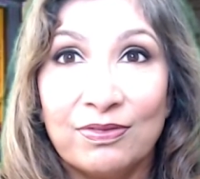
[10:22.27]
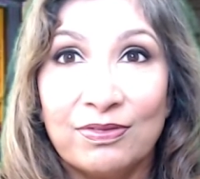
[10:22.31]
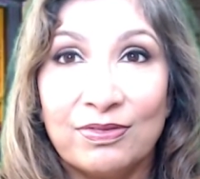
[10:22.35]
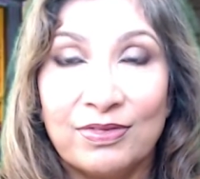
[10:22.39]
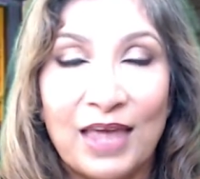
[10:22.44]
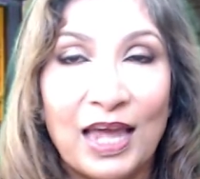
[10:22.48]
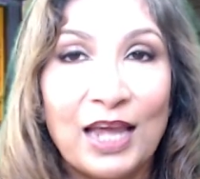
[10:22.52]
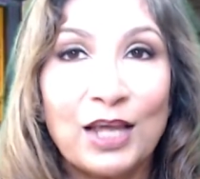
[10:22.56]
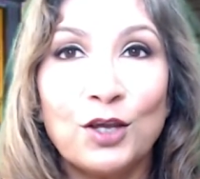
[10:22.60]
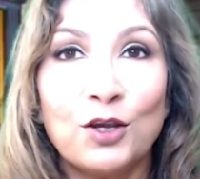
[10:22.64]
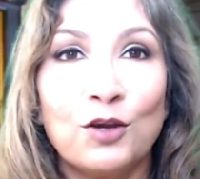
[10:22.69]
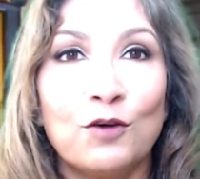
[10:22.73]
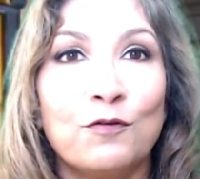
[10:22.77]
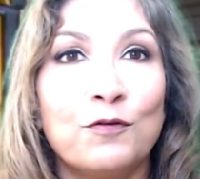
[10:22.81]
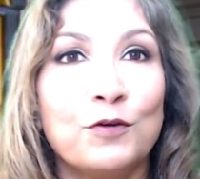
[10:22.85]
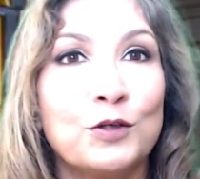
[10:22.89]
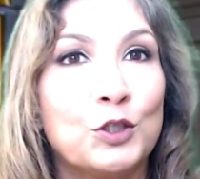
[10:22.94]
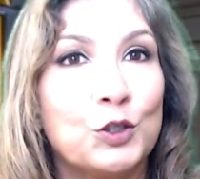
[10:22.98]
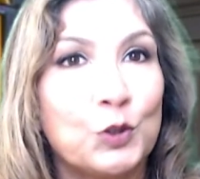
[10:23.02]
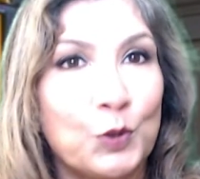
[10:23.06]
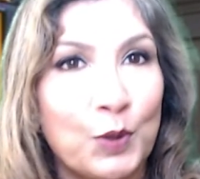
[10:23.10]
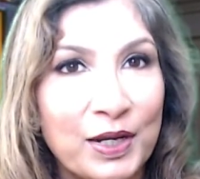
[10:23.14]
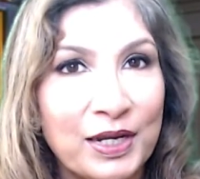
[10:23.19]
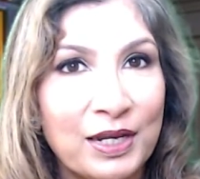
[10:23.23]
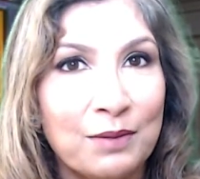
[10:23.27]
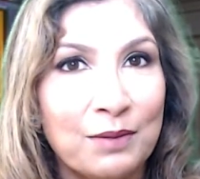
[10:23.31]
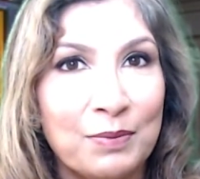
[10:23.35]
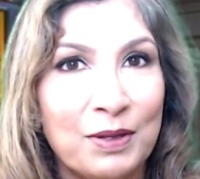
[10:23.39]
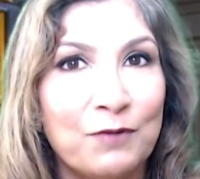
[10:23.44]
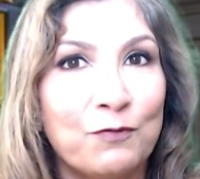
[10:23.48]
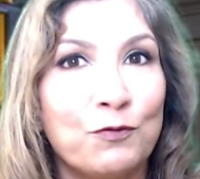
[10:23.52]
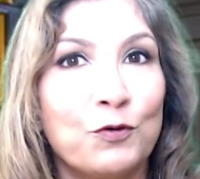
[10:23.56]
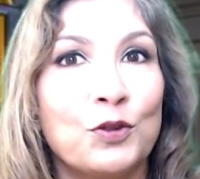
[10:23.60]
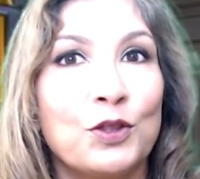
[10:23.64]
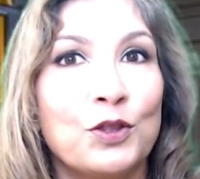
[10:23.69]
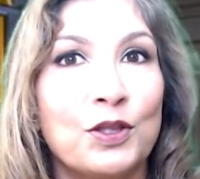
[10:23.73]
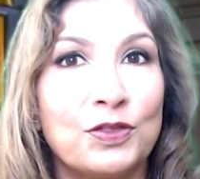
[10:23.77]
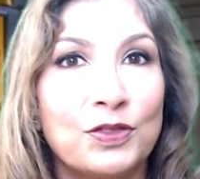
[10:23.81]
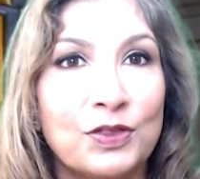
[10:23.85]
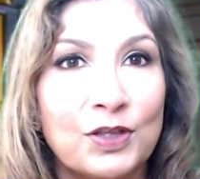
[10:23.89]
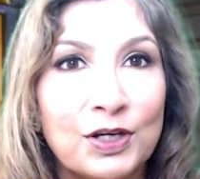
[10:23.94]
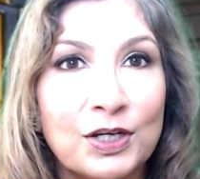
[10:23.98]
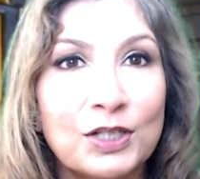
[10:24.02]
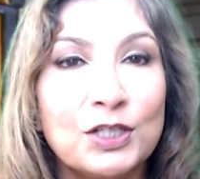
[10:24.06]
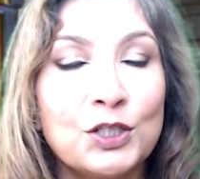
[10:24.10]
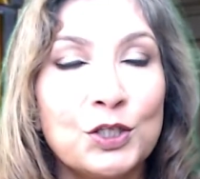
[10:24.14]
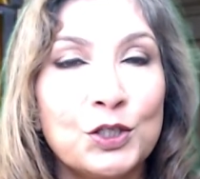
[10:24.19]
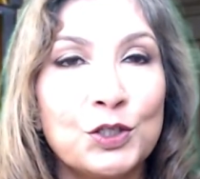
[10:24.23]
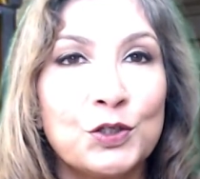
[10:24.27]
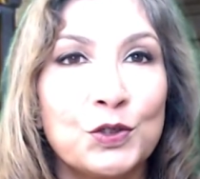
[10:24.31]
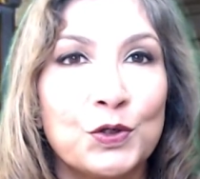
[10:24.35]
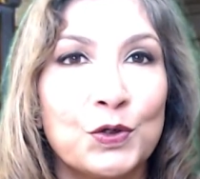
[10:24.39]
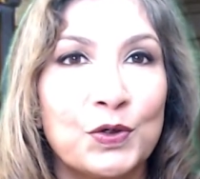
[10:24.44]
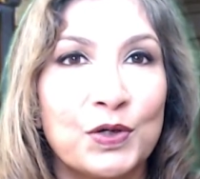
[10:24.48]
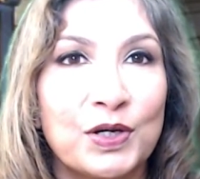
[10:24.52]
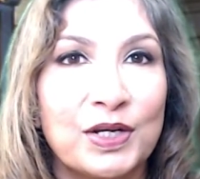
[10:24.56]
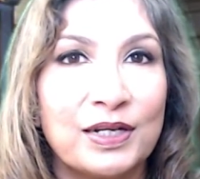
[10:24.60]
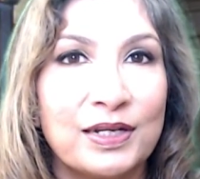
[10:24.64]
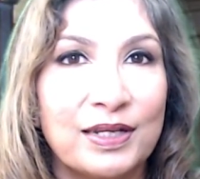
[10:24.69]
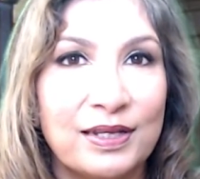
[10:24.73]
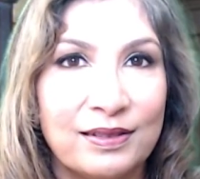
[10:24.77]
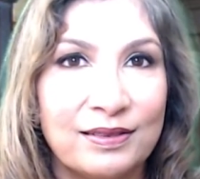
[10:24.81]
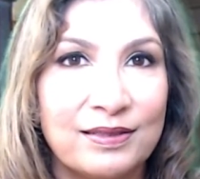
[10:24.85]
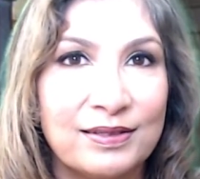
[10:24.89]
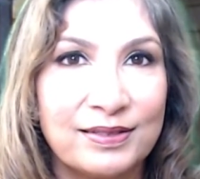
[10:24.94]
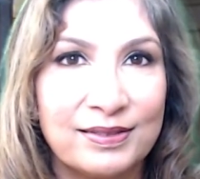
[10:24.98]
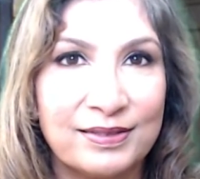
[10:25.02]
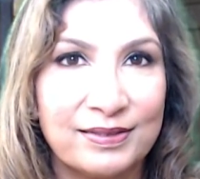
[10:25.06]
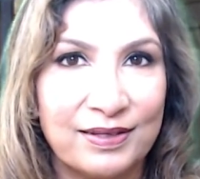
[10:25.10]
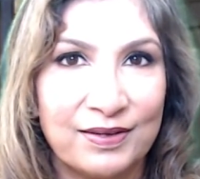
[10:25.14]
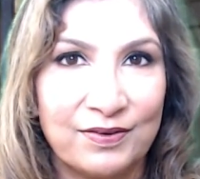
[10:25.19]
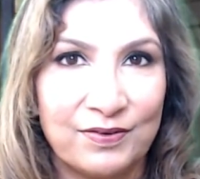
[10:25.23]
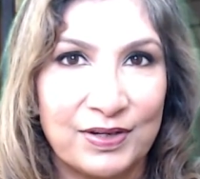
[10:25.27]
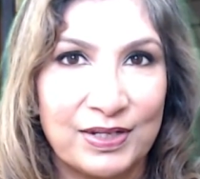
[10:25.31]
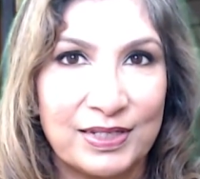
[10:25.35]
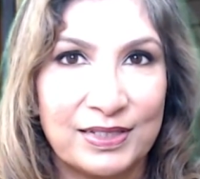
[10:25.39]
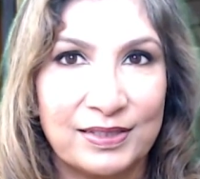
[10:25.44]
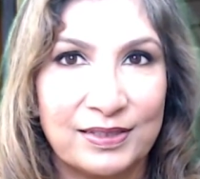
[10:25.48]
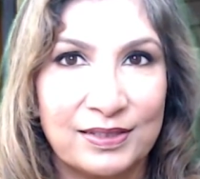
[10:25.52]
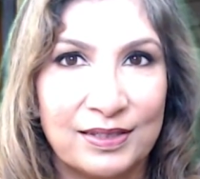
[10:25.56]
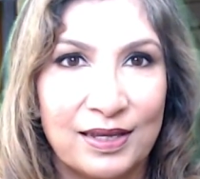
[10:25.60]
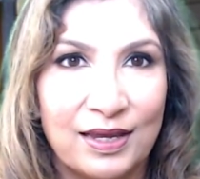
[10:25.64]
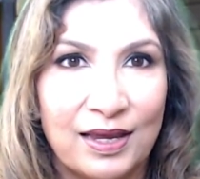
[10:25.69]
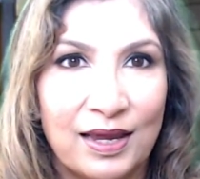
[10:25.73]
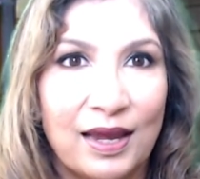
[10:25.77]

Thank you for joining me for the third tutorial in this series.